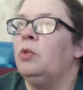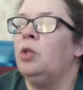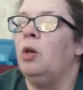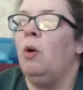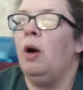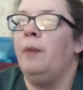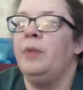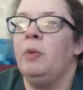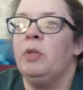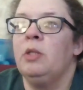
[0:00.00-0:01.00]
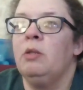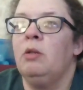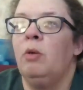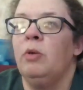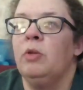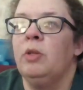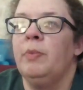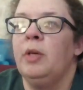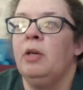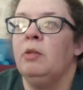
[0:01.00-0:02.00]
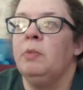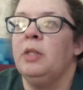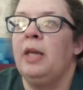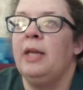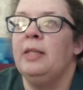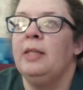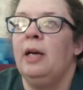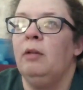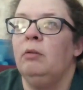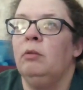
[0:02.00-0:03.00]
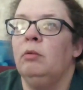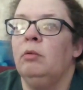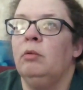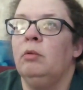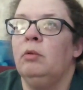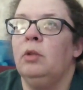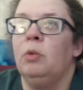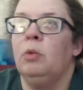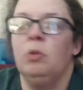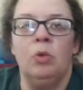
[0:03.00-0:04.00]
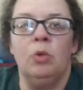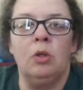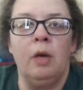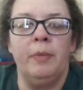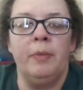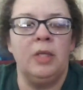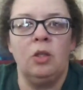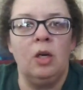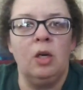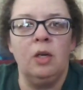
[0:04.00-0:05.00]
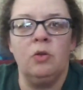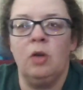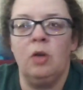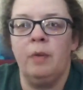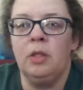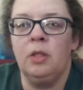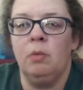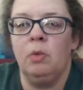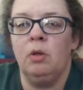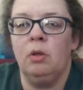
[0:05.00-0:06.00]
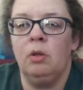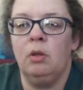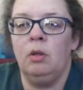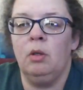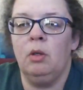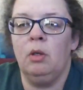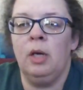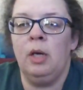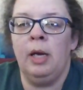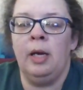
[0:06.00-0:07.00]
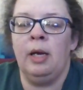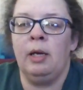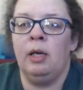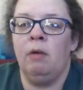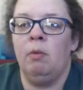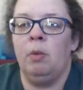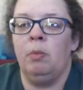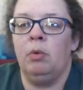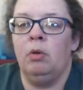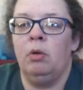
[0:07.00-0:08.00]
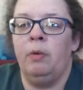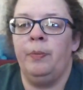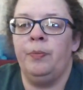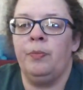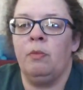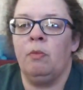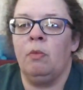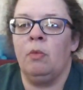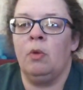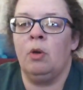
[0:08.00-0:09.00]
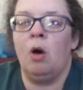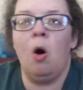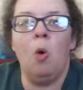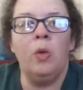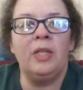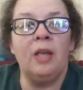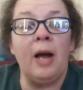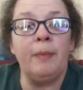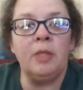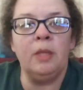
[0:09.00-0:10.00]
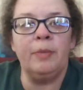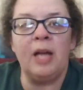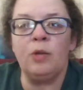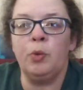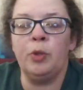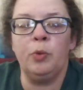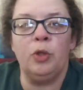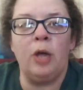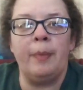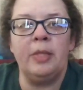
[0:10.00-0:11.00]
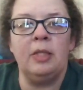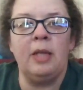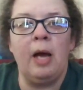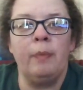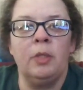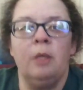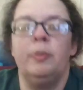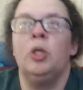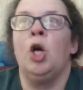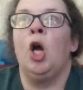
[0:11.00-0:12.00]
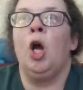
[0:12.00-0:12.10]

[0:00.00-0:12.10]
So there's something else besides that. There was more zombies. I saw another zombie somewhere. Now I can't remember. Oh, Timeslips. That's what it was. It was zombies and Timeslips.